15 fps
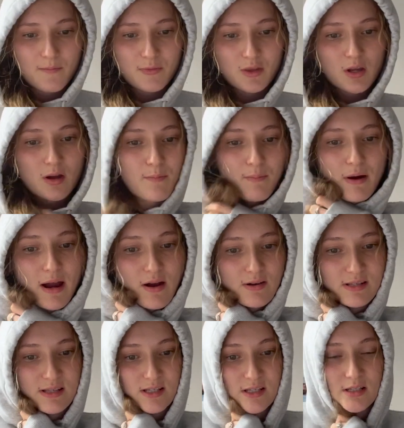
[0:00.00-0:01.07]

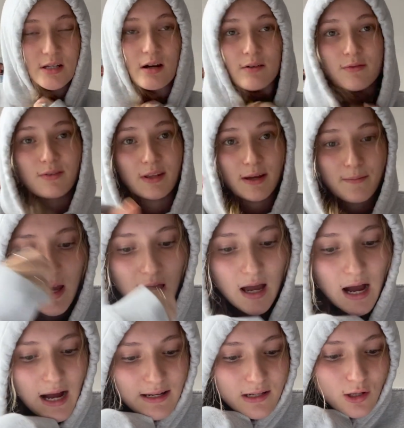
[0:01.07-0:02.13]
Comparison of them.
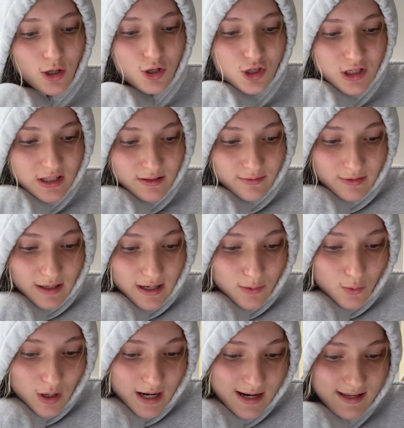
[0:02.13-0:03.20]
Ideologically
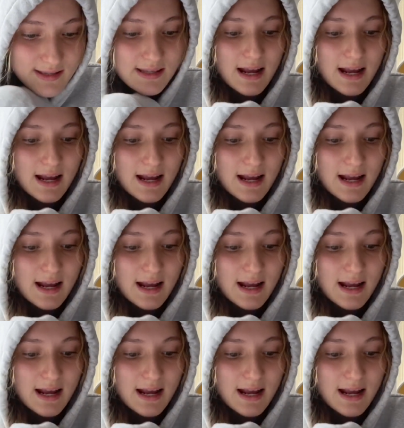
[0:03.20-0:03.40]
wise,